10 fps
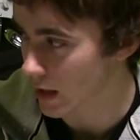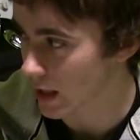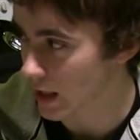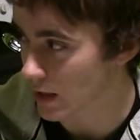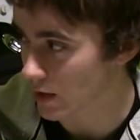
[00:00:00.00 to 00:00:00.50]

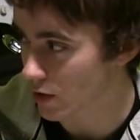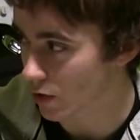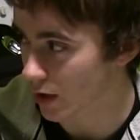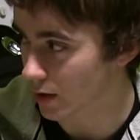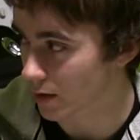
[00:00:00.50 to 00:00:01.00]
is you
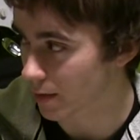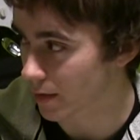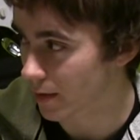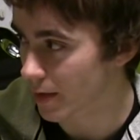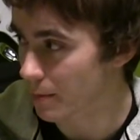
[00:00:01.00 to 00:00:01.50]
can...
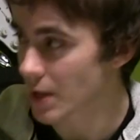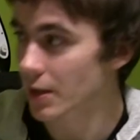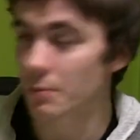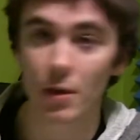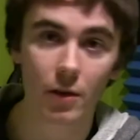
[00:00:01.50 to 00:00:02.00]

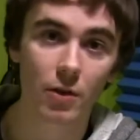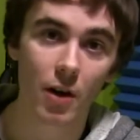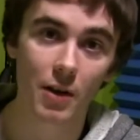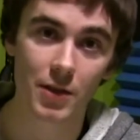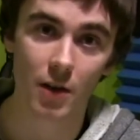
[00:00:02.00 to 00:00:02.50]
Basically, miracle
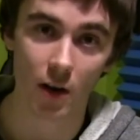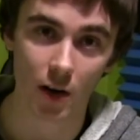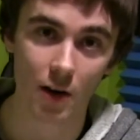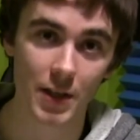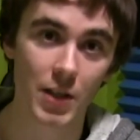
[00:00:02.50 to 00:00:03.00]
cards are
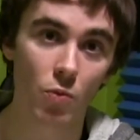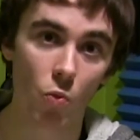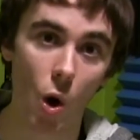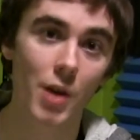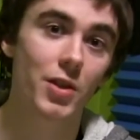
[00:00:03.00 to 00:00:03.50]
cards that you
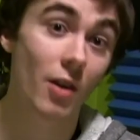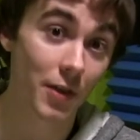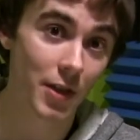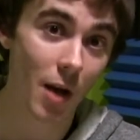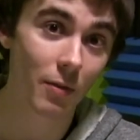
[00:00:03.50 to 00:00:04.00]
want on
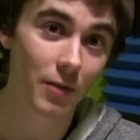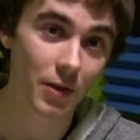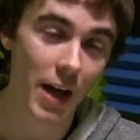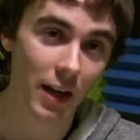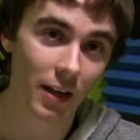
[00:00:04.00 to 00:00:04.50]
the top of your
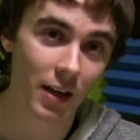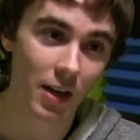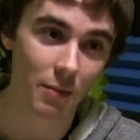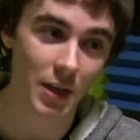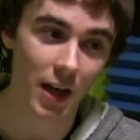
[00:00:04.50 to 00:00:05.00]
deck,
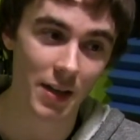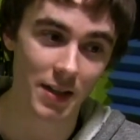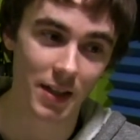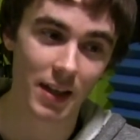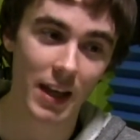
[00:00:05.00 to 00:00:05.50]

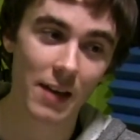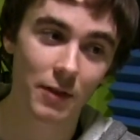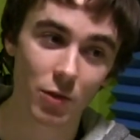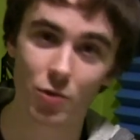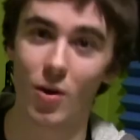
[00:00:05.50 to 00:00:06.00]
because if
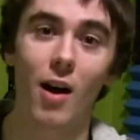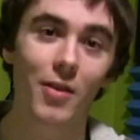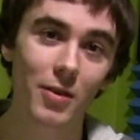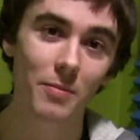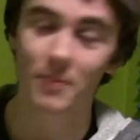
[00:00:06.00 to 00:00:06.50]
you draw
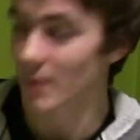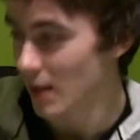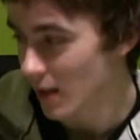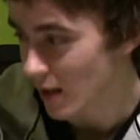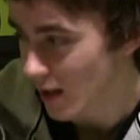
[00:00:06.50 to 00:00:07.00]
them,
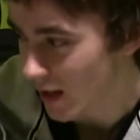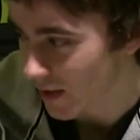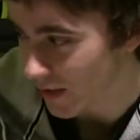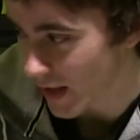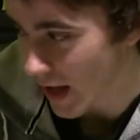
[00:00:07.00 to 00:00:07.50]

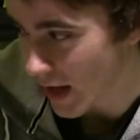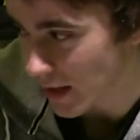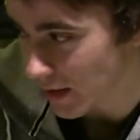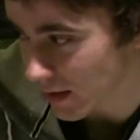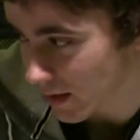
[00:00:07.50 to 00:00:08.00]

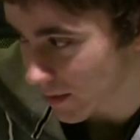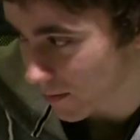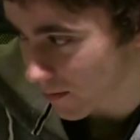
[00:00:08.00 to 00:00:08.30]
then...